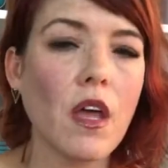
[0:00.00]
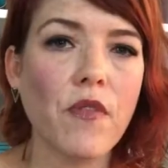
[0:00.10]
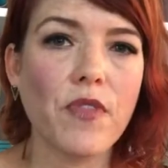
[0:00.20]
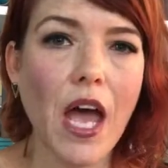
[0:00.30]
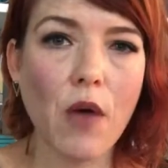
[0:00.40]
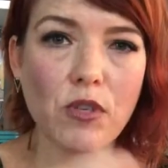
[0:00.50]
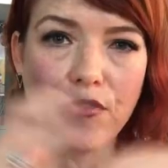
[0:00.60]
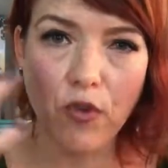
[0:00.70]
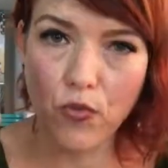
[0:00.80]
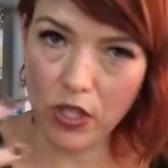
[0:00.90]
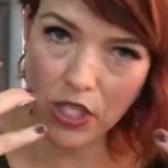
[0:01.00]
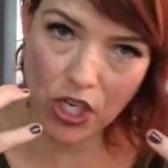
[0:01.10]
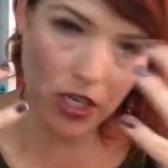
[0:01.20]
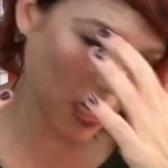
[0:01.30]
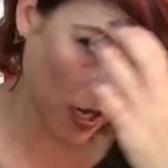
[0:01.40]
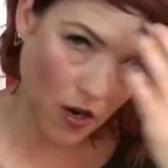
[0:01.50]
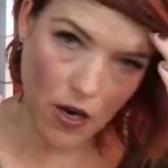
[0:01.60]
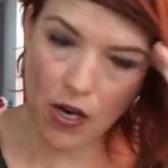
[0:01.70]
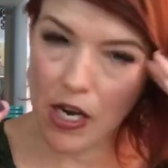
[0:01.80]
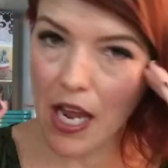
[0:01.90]
that was for really chunky
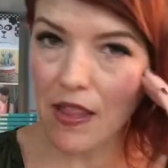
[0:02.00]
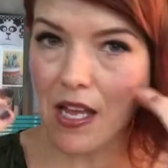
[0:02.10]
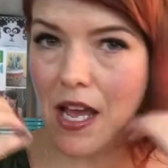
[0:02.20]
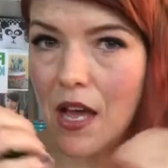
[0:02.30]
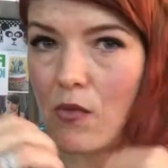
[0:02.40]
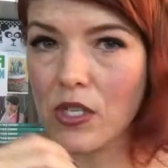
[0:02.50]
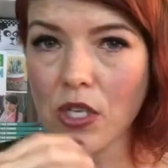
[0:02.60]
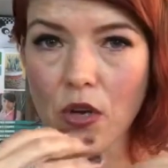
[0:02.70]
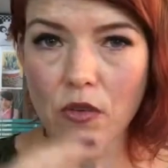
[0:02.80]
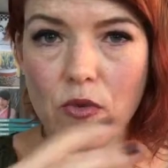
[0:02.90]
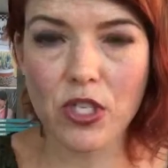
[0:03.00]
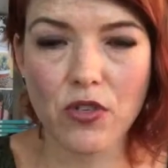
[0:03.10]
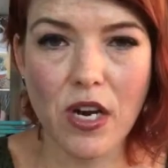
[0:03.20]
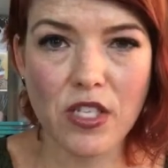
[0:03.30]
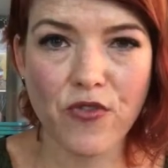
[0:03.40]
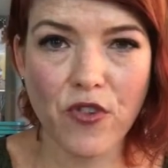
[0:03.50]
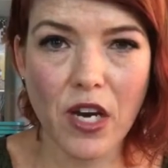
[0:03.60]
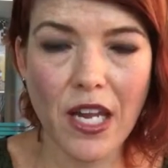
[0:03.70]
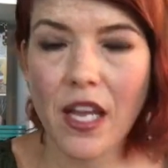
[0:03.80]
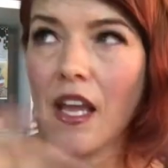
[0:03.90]
yarn and that was no, was
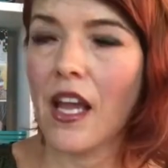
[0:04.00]
stress-free.